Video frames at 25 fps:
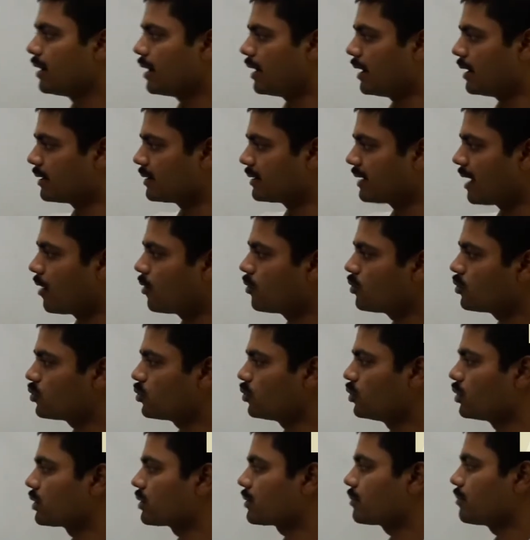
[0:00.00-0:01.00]
and down
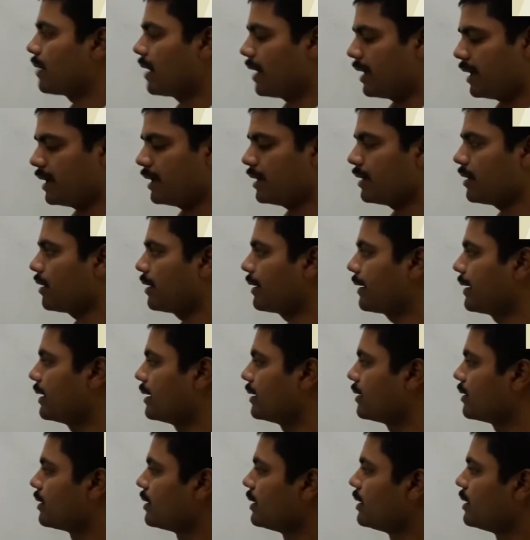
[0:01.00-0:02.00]
towards my hand
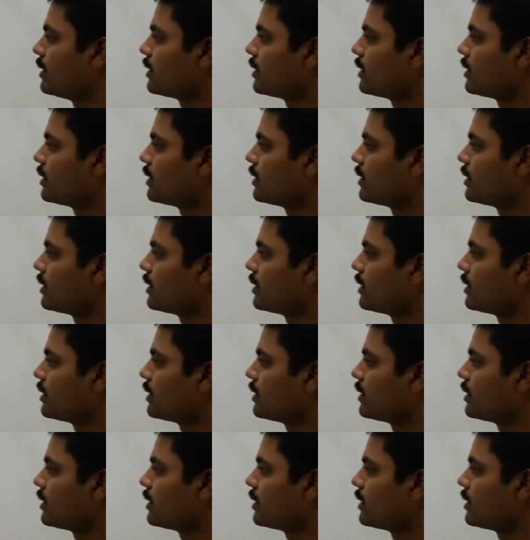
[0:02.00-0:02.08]
again.